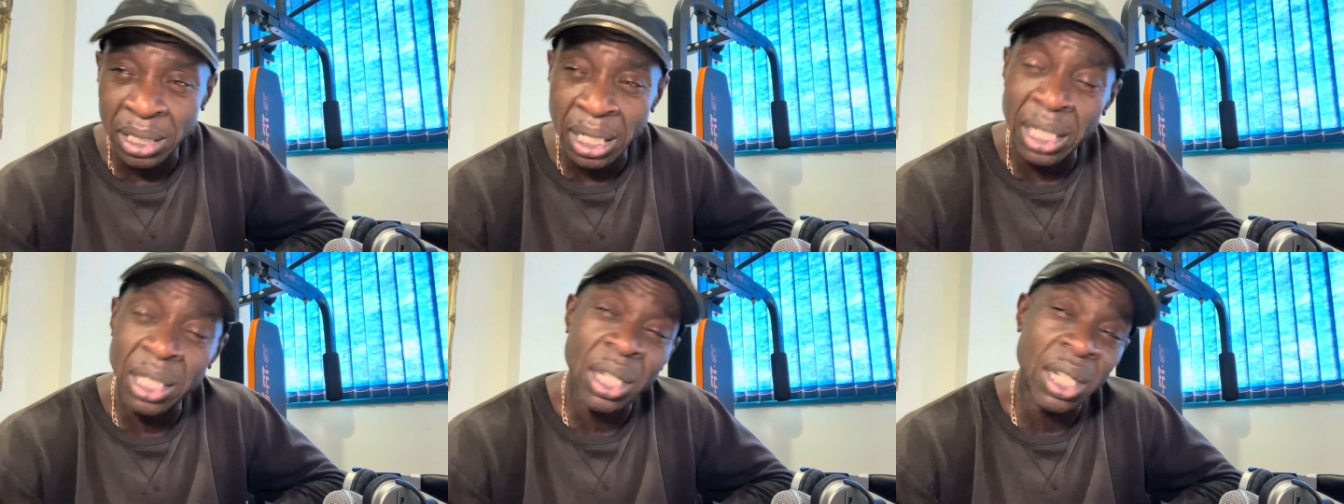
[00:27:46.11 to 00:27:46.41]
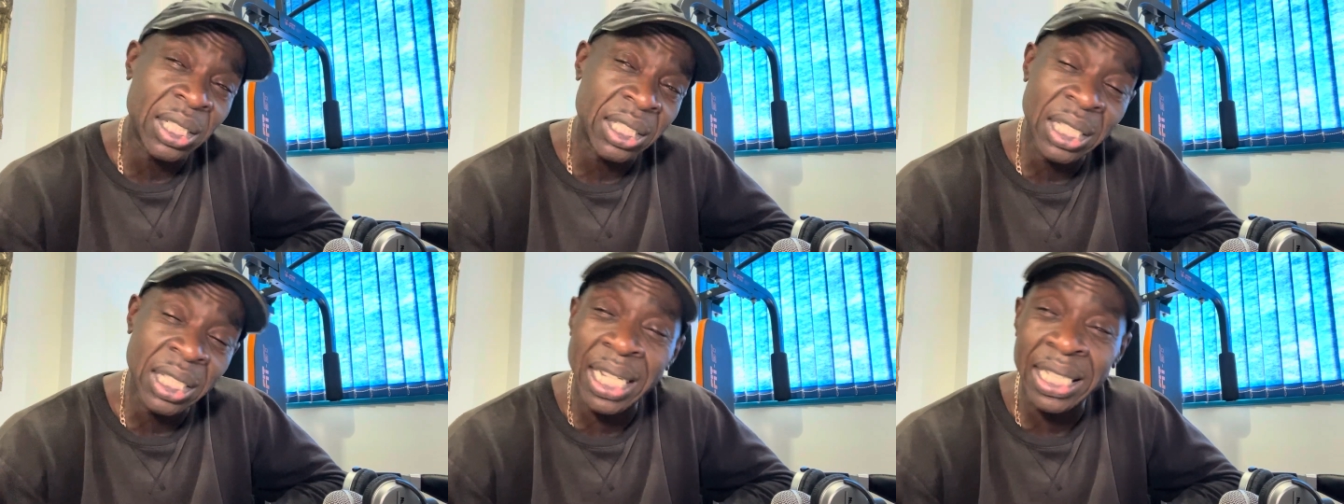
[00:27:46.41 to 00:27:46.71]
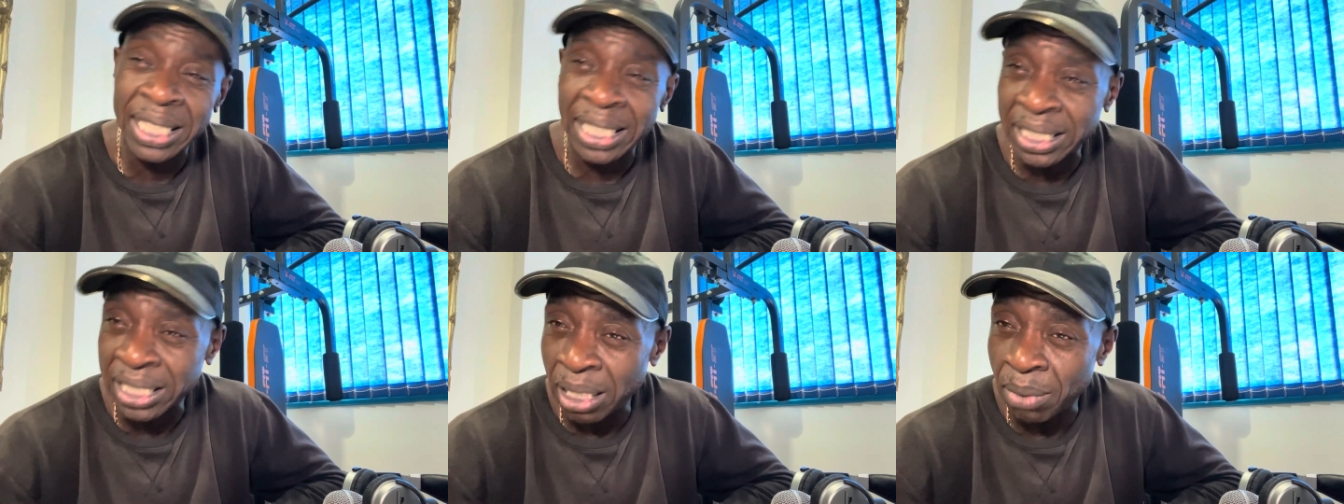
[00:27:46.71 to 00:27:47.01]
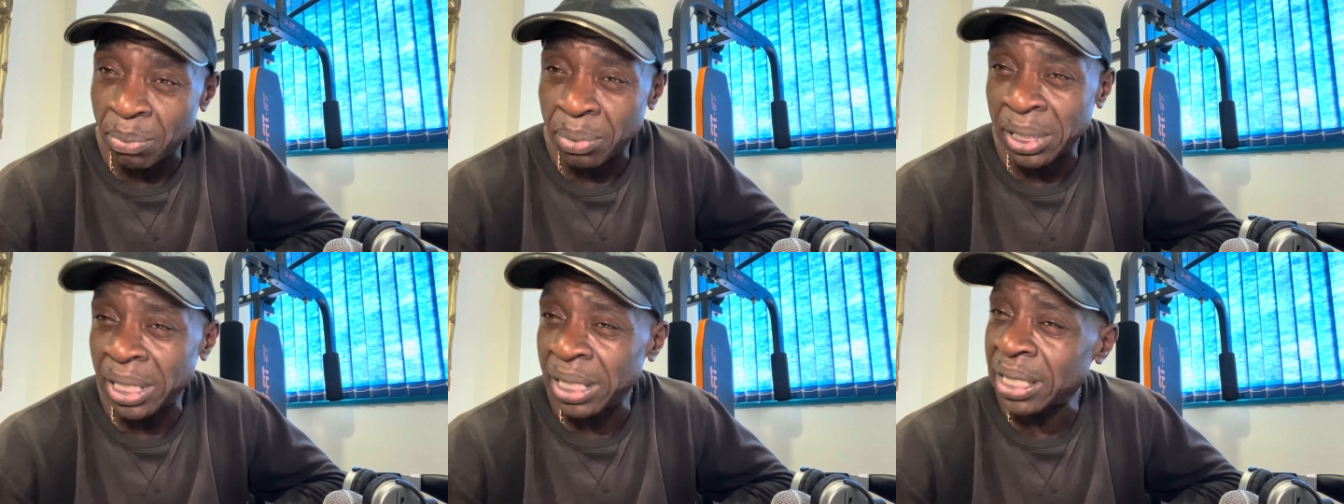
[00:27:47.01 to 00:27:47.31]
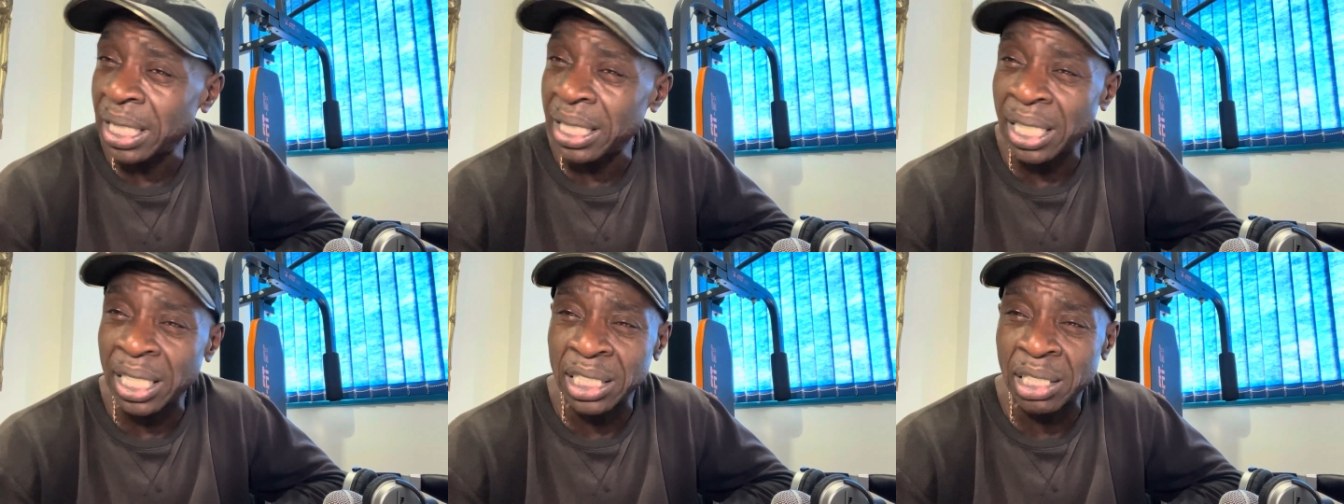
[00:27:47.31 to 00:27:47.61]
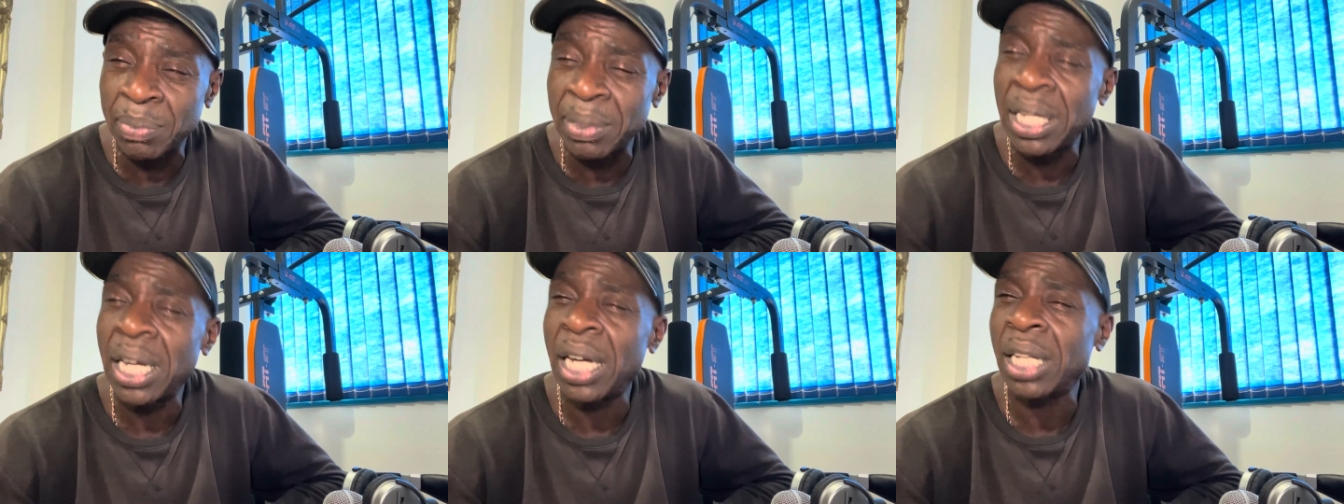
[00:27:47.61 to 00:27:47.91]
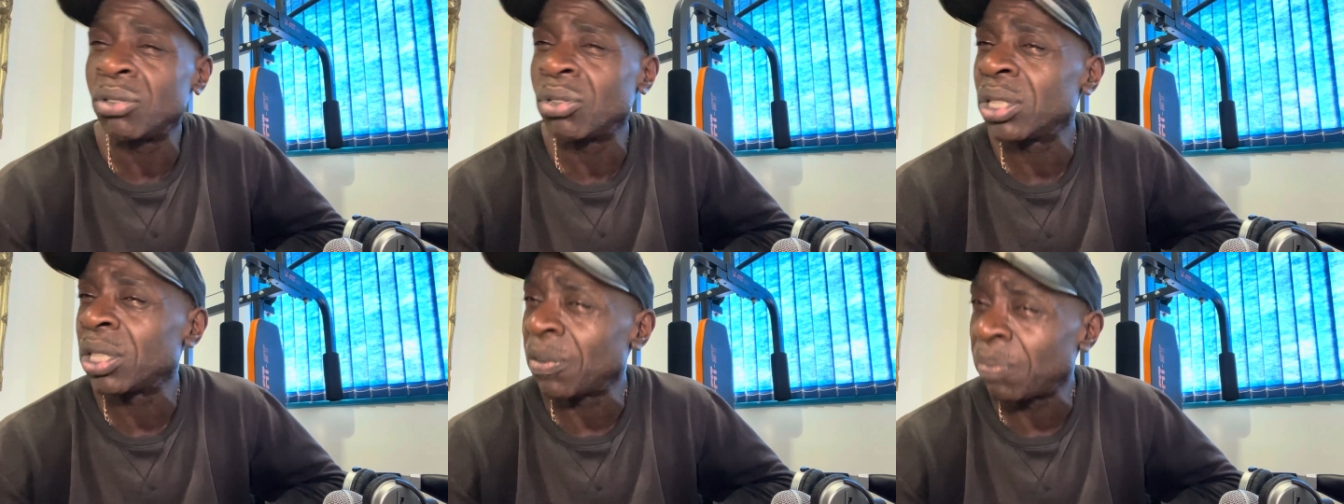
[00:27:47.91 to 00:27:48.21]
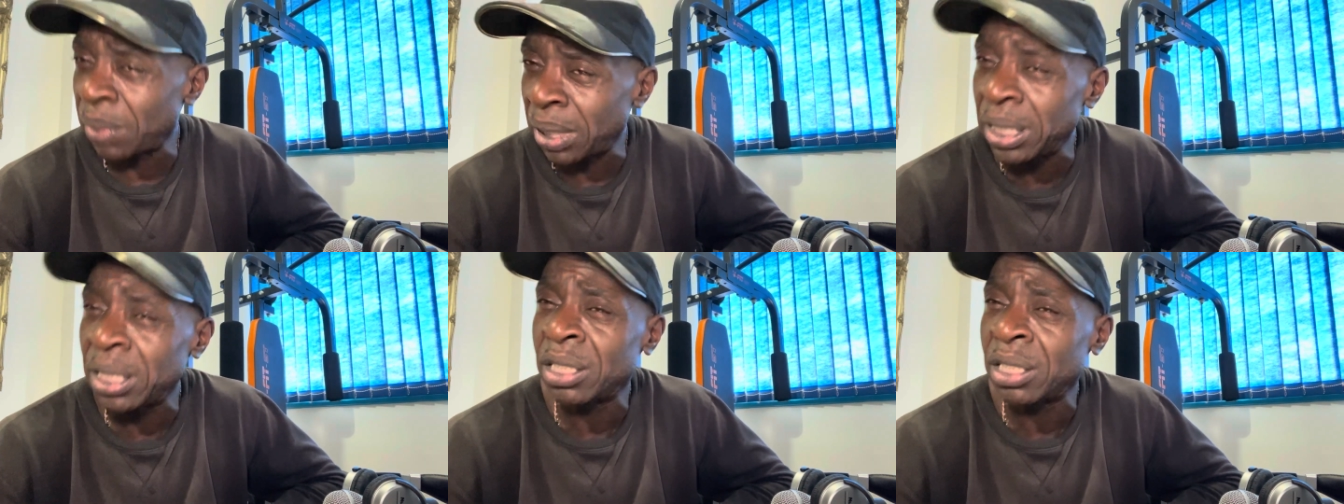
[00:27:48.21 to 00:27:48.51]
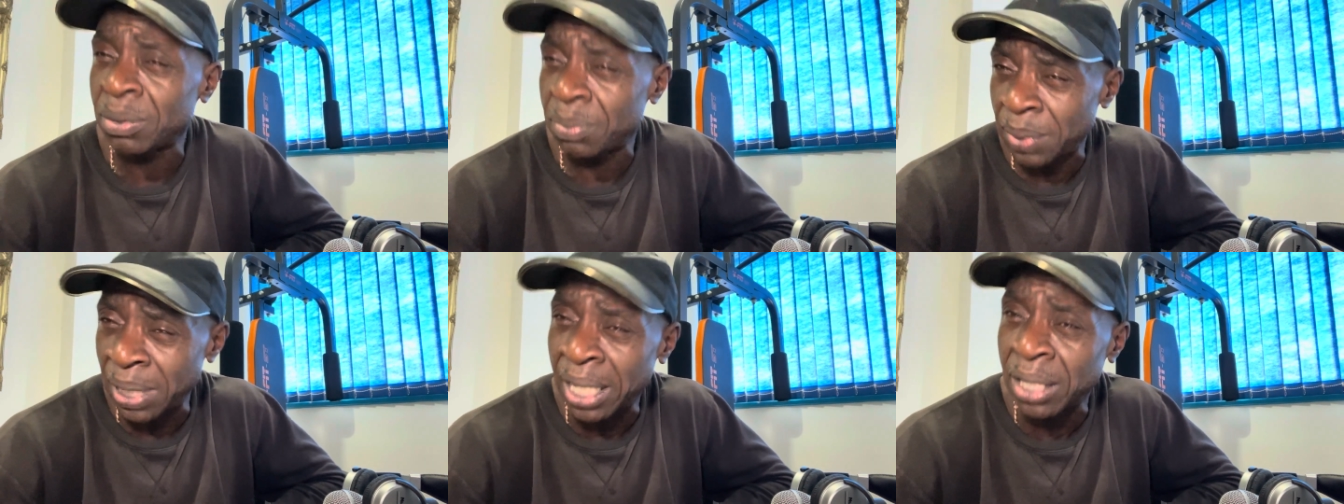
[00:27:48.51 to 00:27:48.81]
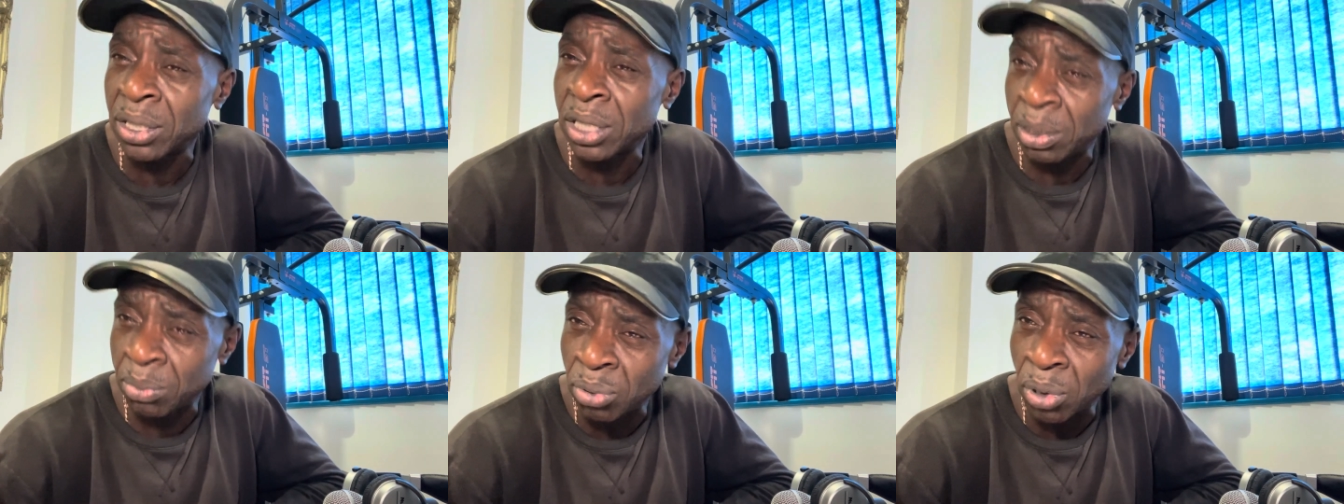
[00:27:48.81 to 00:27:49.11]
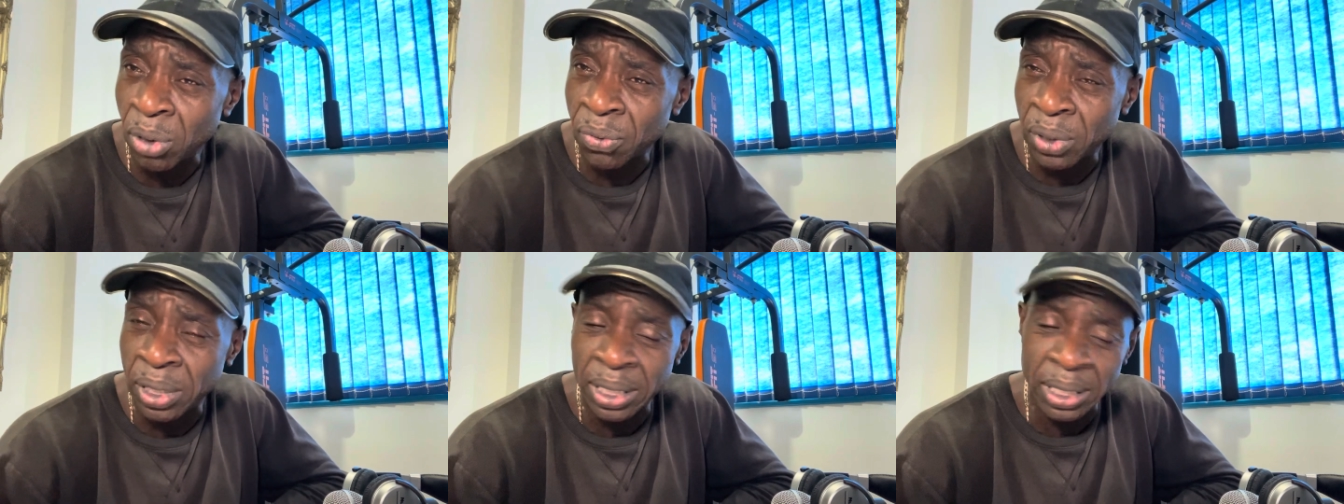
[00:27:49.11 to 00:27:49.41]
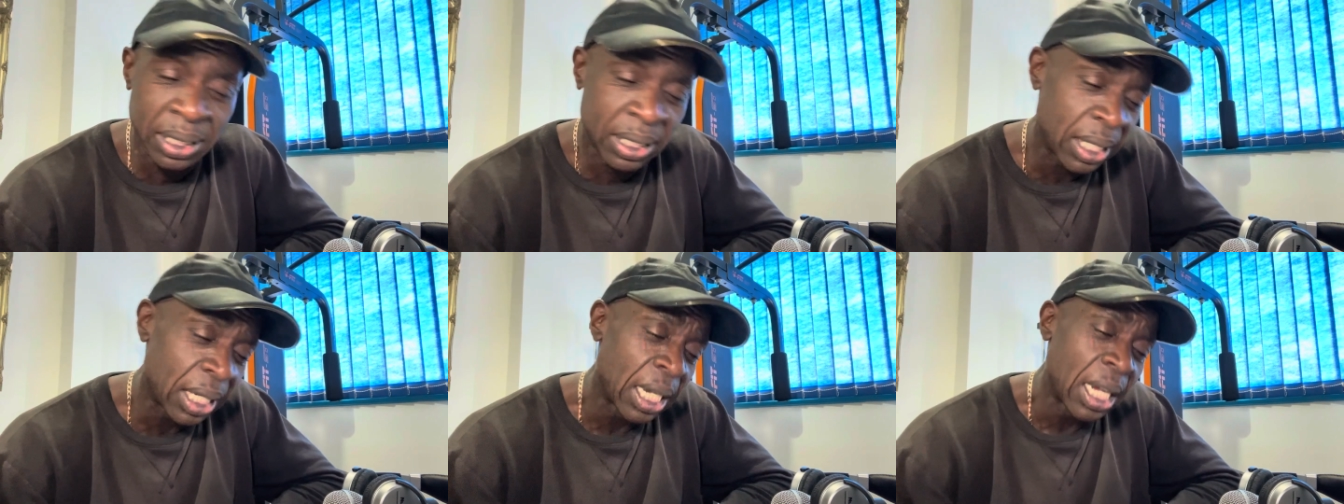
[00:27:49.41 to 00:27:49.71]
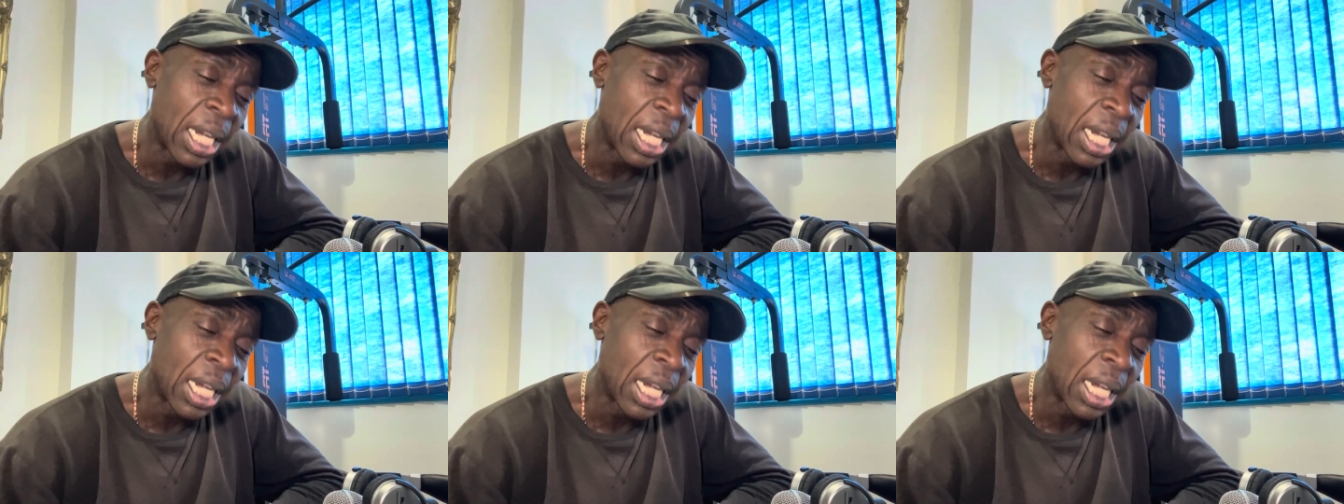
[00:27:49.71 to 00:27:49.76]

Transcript: a lot, you know, these companies, they like to be hundreds of millions of pounds in profits.